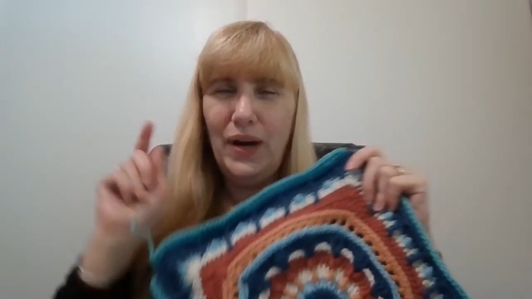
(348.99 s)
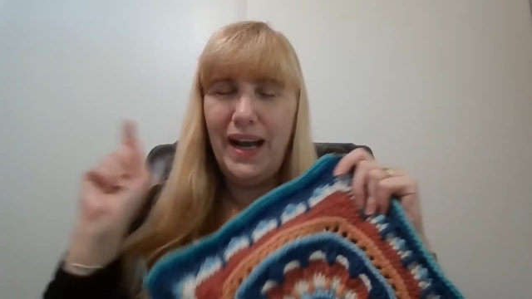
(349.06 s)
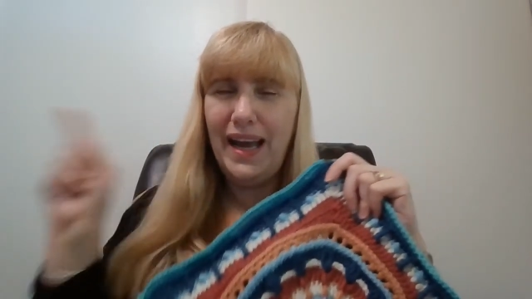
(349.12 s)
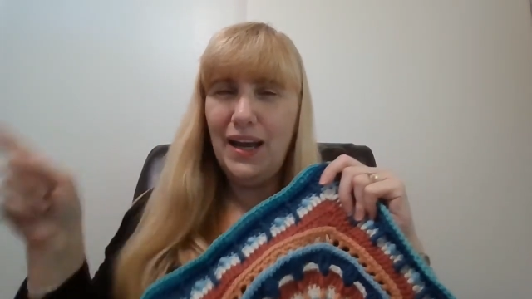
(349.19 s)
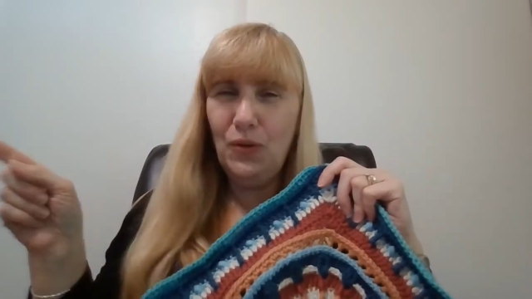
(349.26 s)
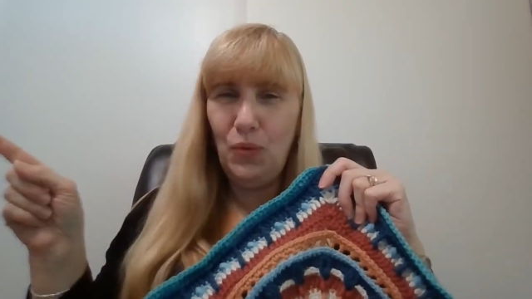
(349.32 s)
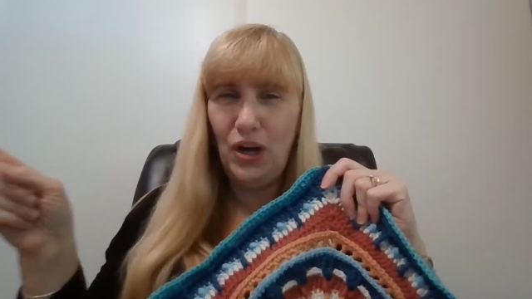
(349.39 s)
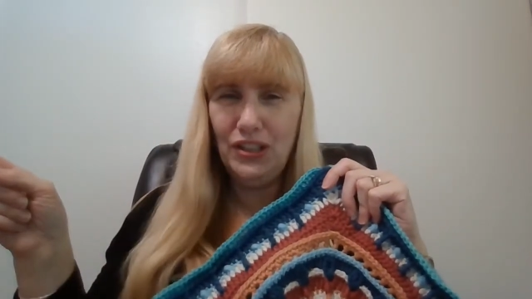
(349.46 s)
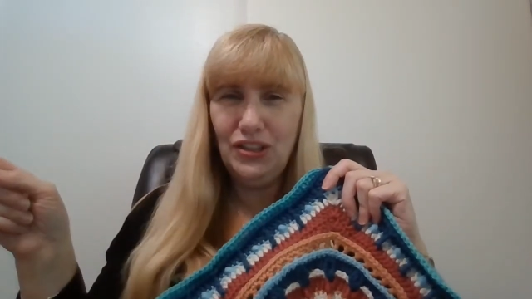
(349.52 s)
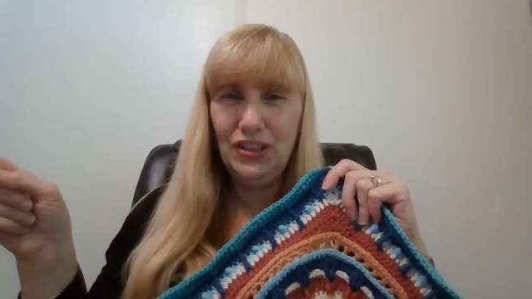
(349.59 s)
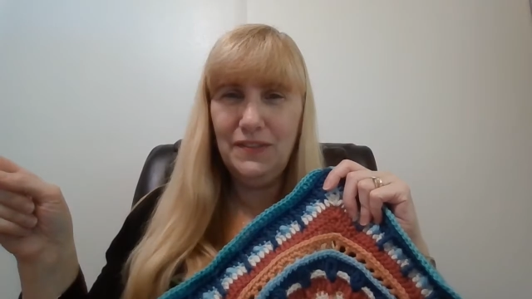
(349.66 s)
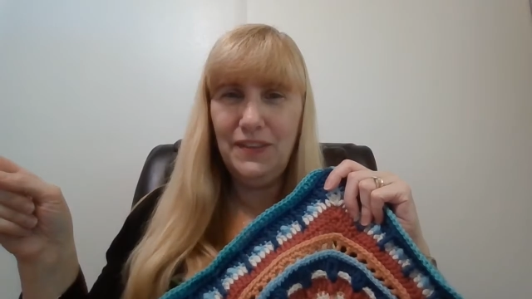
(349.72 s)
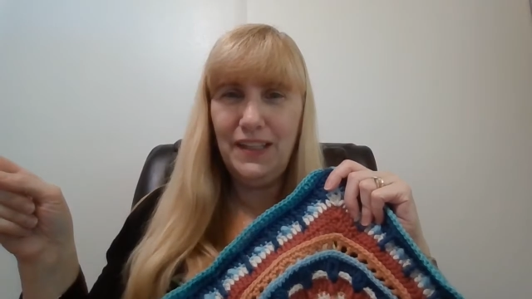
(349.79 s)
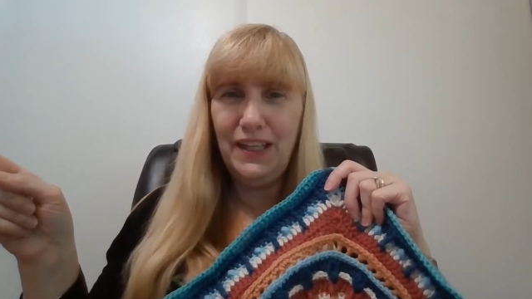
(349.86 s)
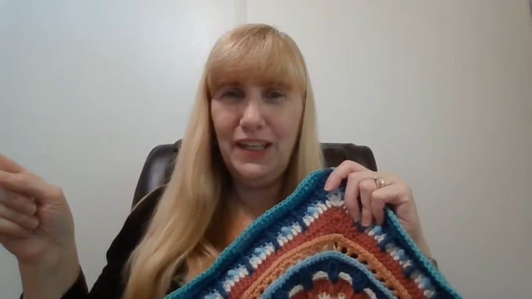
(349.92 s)
I had to watch the
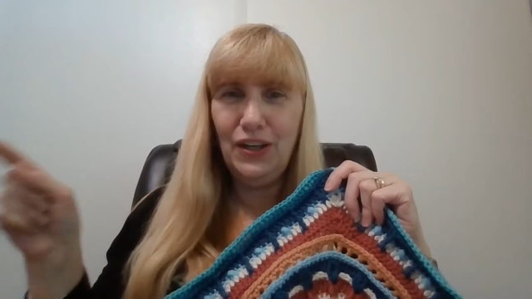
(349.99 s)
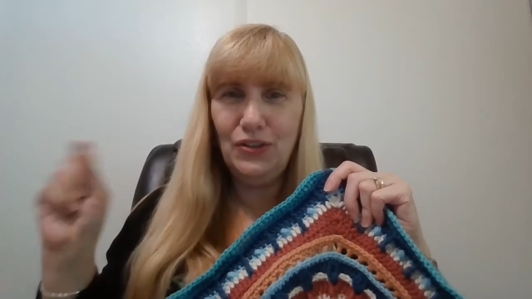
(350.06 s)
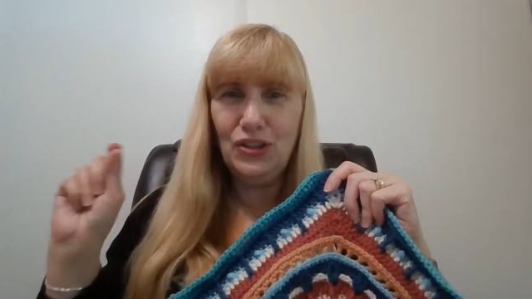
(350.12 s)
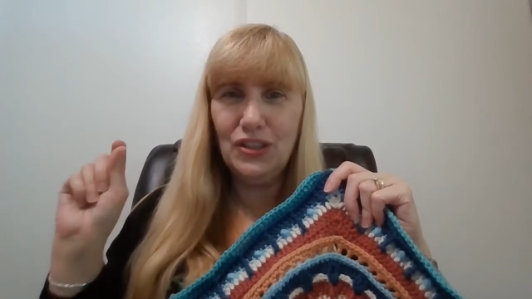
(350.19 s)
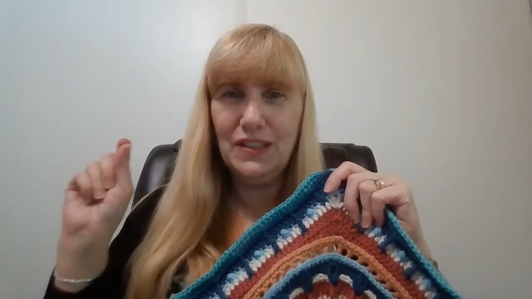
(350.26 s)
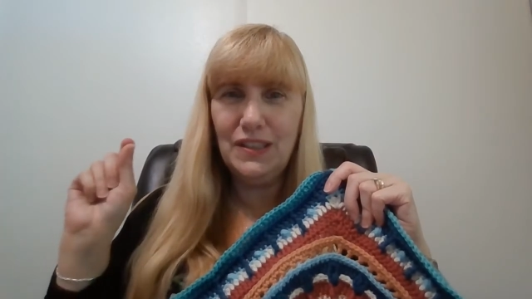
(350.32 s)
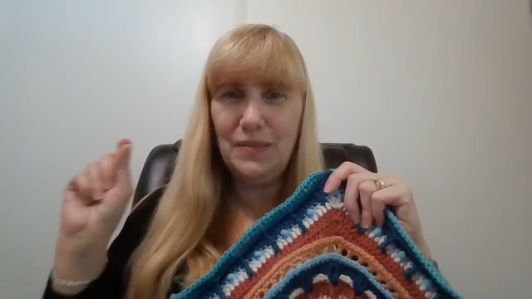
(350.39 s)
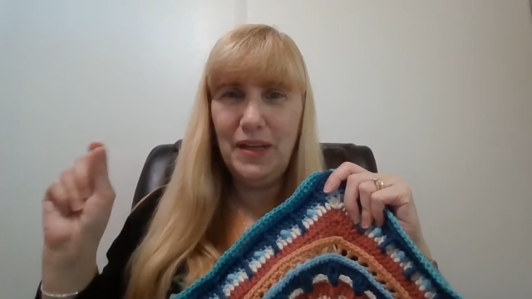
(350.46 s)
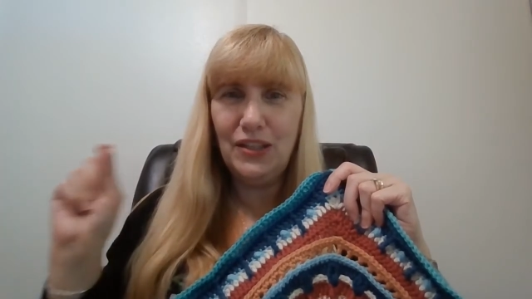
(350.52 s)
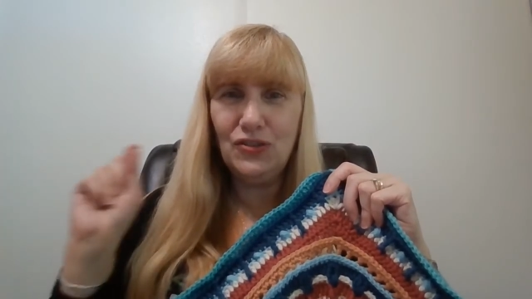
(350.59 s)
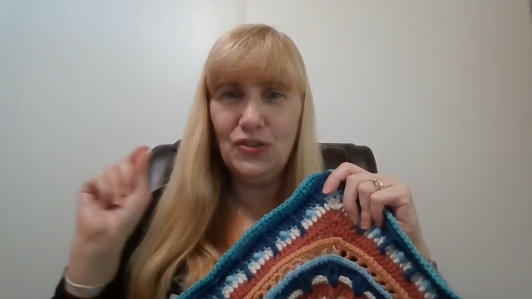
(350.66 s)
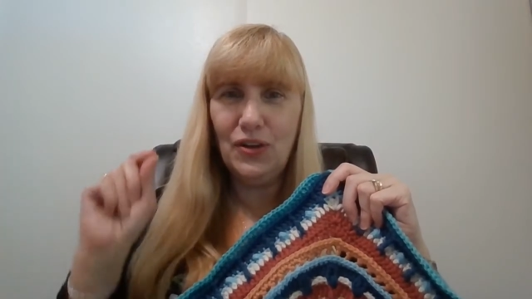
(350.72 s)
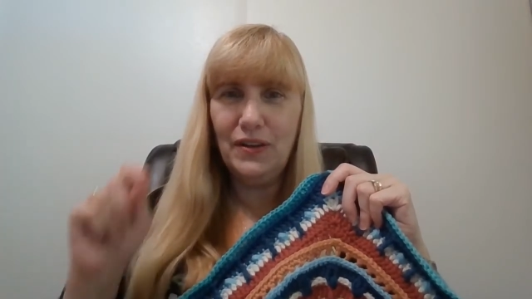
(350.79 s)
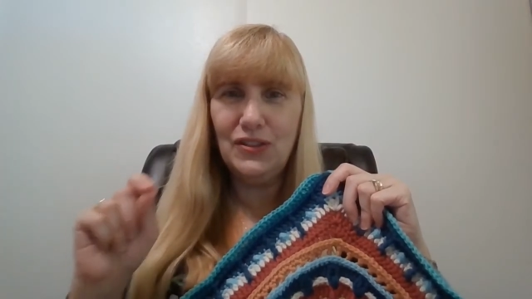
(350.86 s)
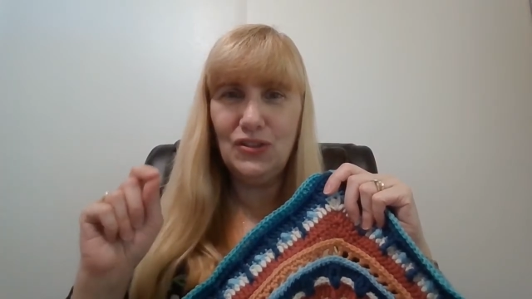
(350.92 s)
video just to make
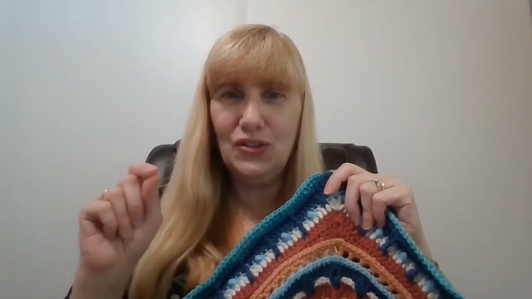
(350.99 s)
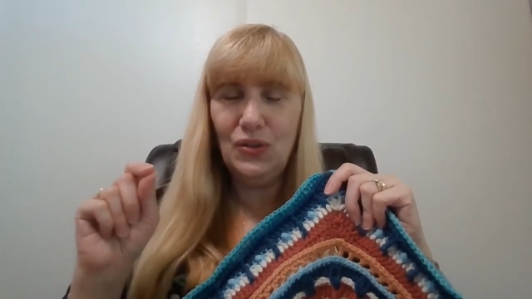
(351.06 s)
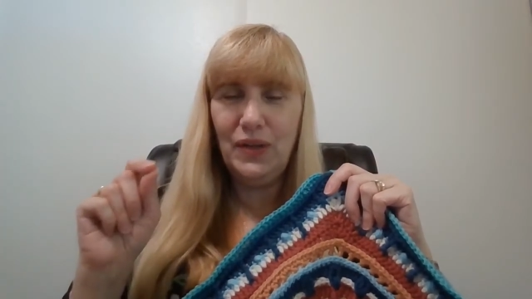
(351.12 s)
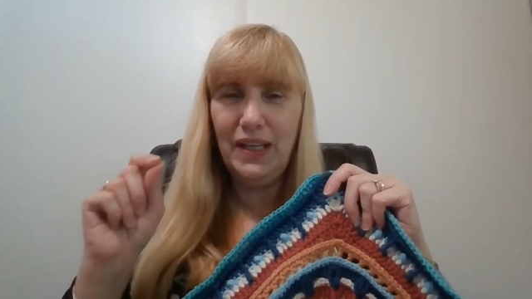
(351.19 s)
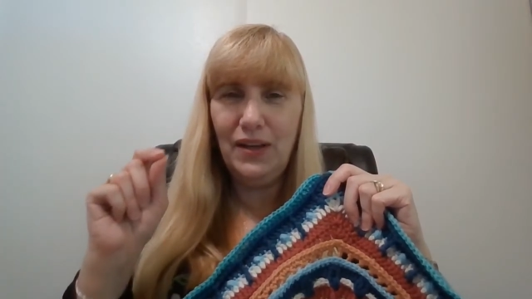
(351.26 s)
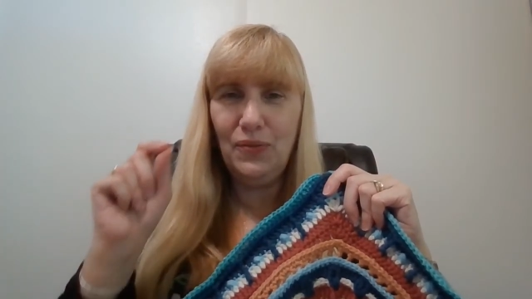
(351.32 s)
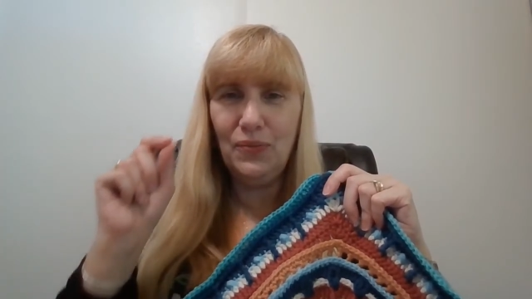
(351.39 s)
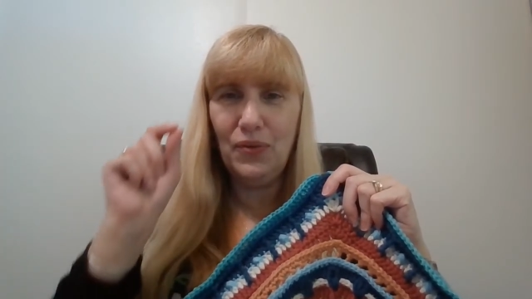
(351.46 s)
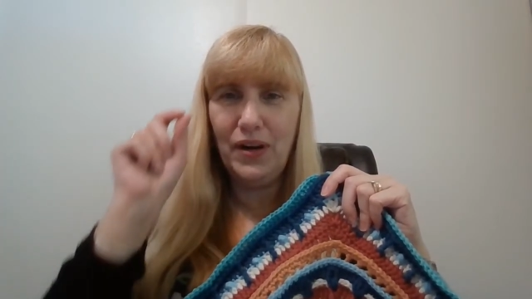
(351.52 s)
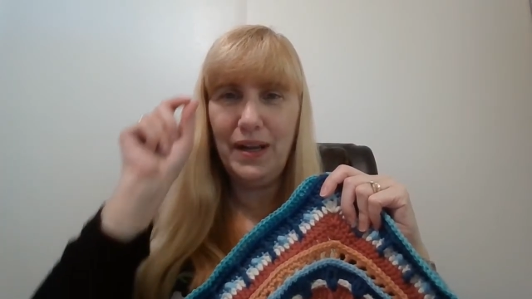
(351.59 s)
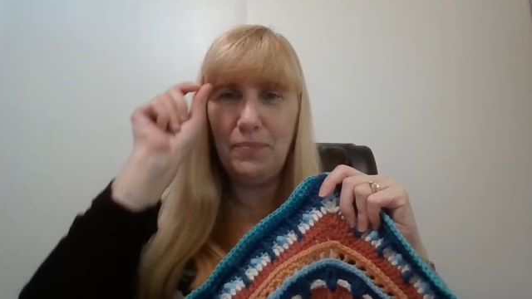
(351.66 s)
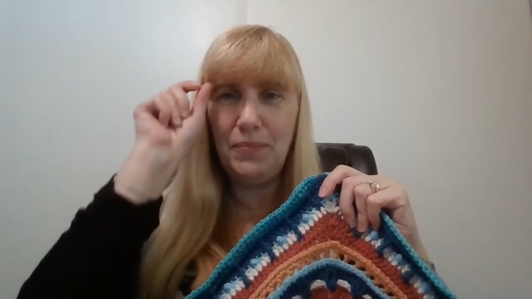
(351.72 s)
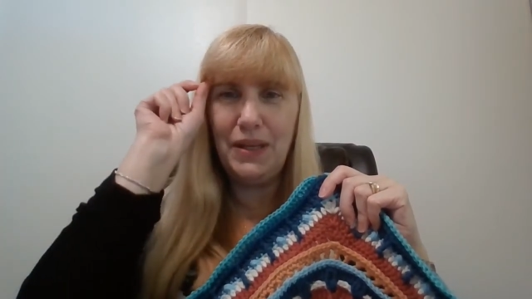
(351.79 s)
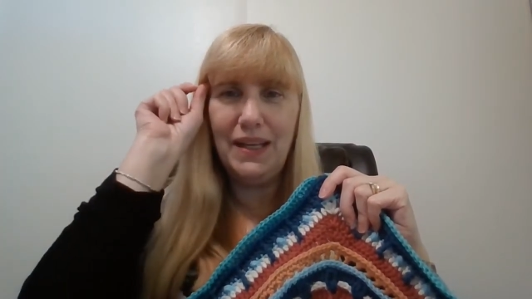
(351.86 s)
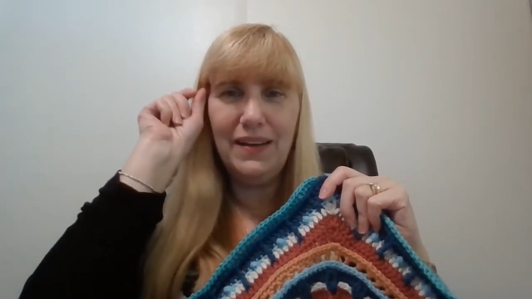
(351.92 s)
sure I was doing it right,
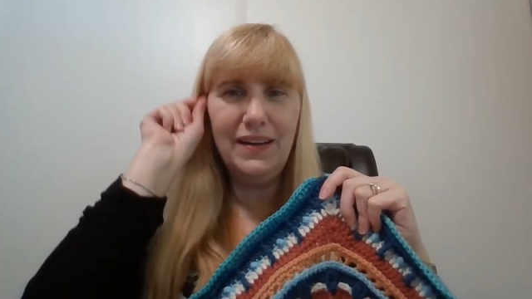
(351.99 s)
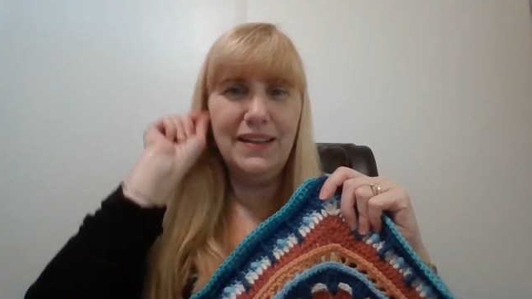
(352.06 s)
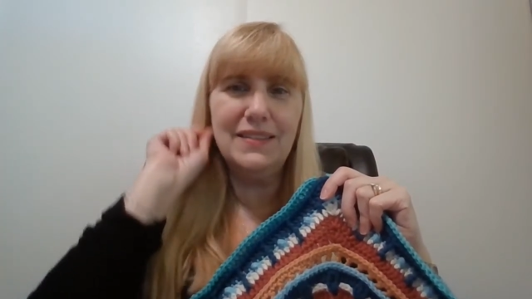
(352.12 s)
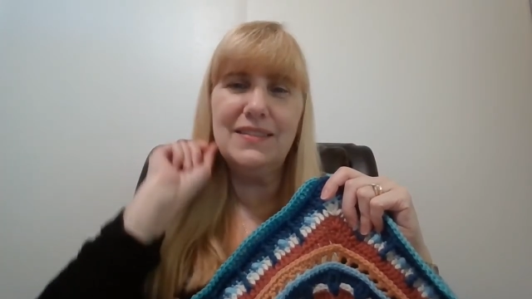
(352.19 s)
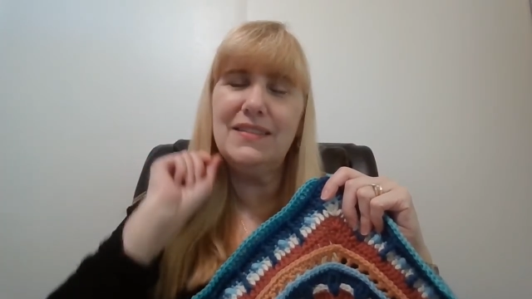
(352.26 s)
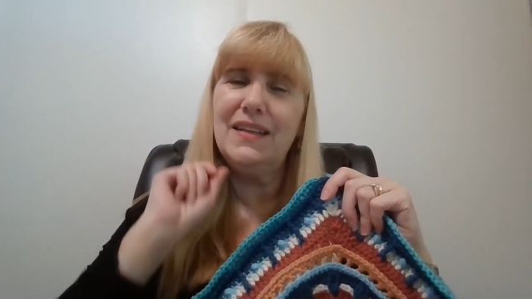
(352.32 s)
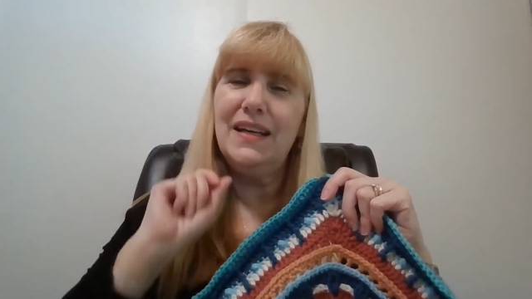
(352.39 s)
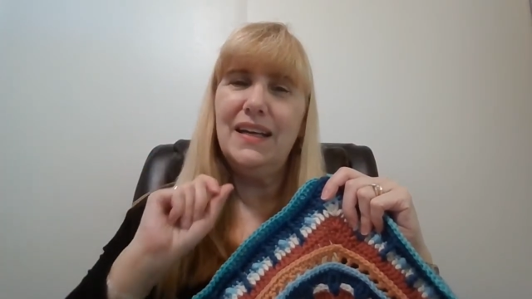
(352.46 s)
because